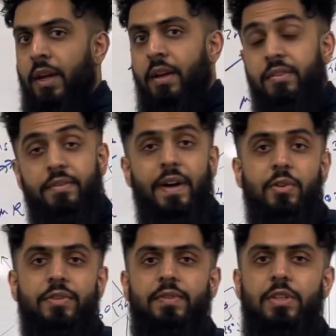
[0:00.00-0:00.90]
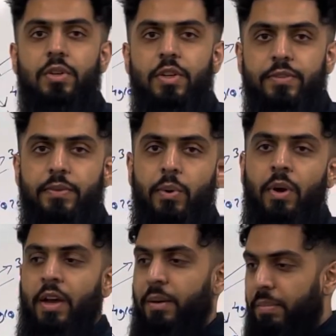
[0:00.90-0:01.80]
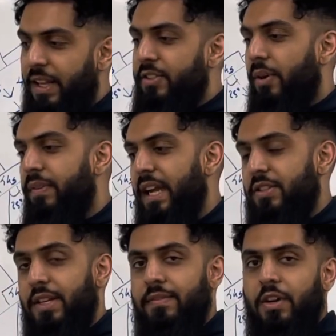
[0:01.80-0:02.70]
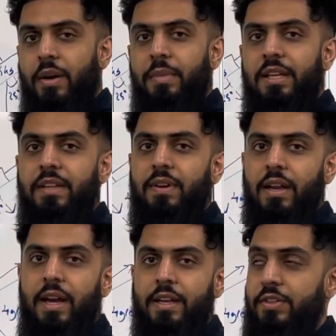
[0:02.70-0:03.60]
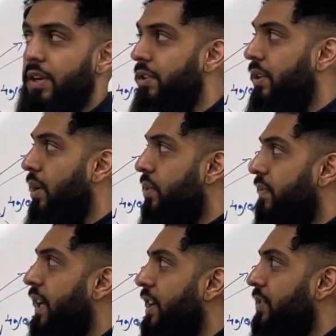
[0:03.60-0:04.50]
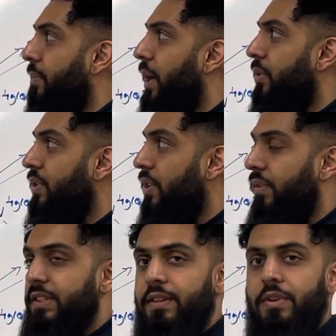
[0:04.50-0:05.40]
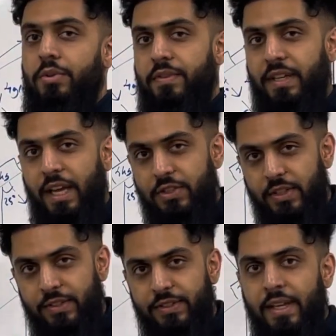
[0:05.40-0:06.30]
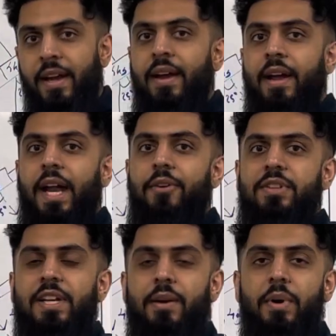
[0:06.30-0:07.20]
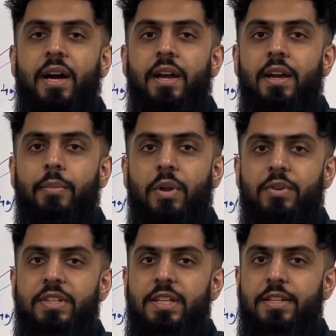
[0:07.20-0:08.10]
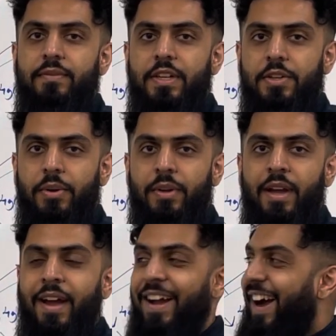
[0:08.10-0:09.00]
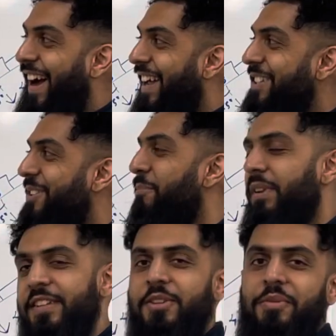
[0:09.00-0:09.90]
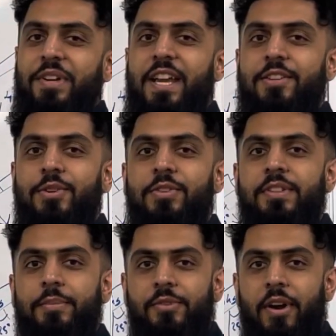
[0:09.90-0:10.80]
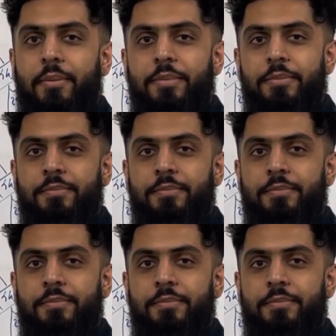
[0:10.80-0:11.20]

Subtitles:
If you found this video useful, please don't forget to leave a comment, leave a like, turn on the notification bell so you receive notifications every time I upload a teaching video. And please don't forget to subscribe.